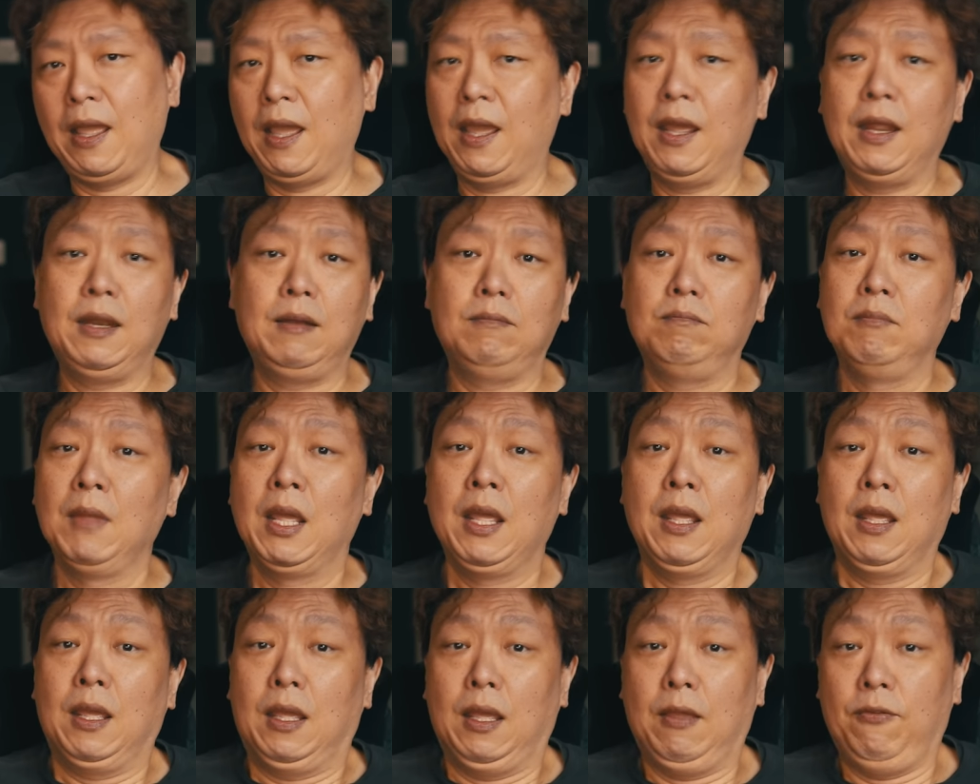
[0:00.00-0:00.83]
And
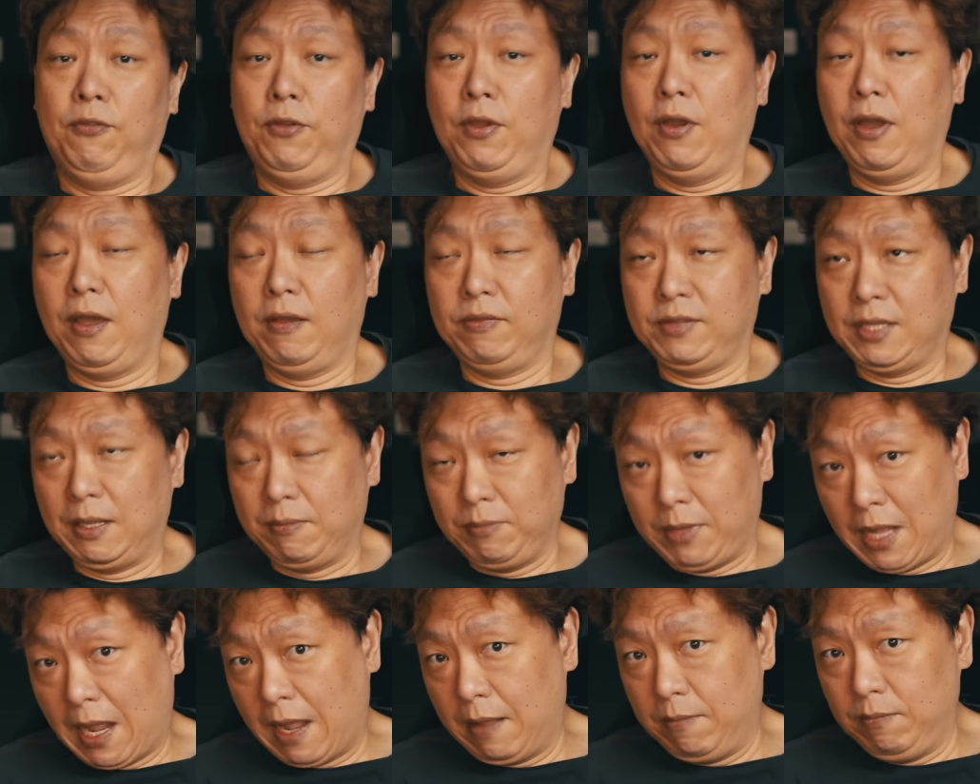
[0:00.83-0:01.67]
if you have
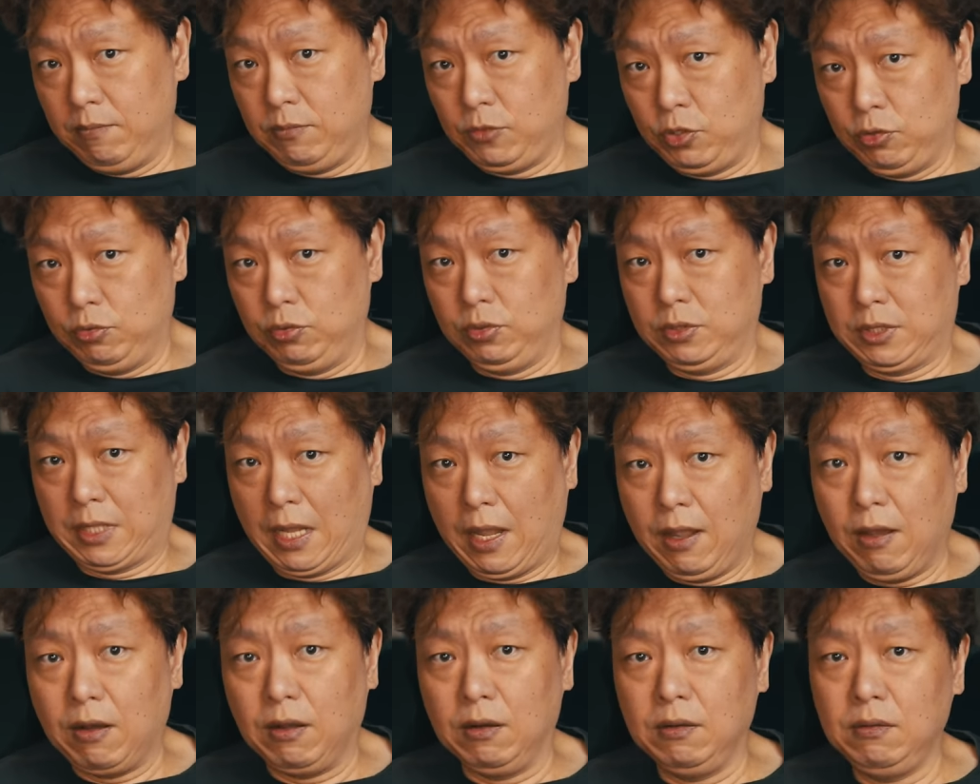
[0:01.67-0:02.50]
some time to
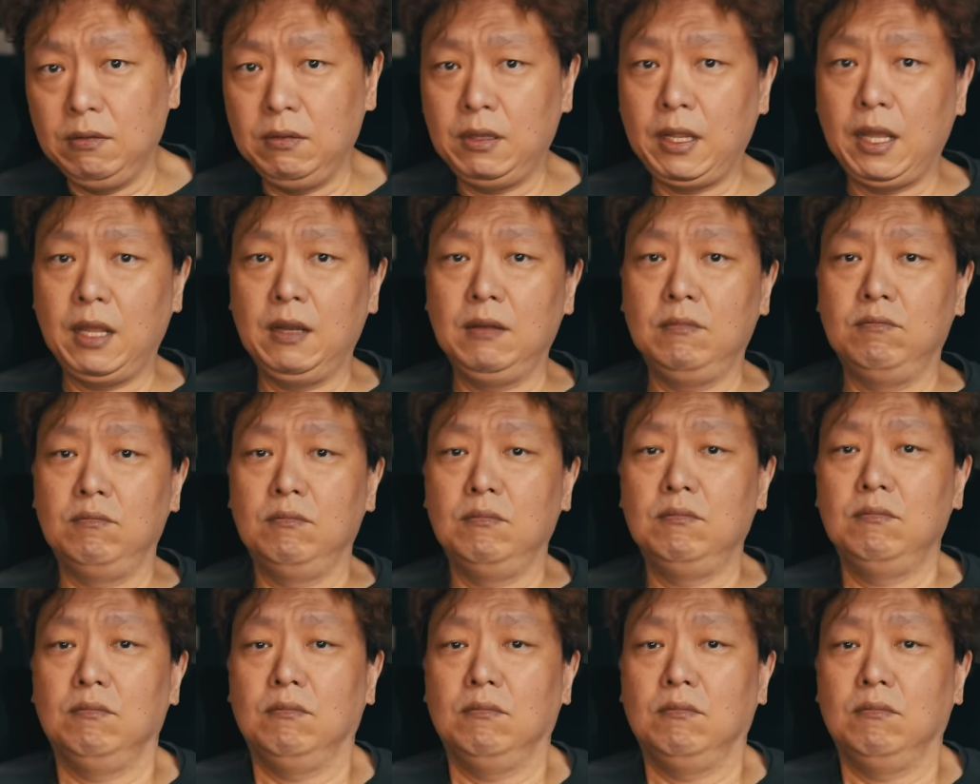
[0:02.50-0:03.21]
stay on, then